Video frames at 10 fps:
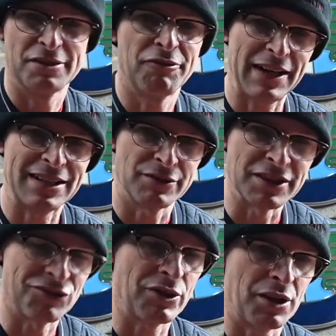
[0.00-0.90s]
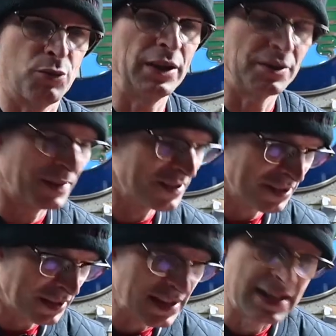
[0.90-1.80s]
a factory strength weld
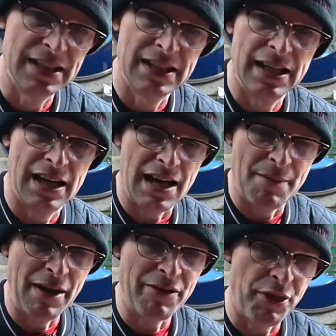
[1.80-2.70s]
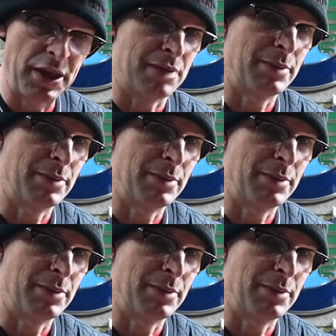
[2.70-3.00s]
basically, and thick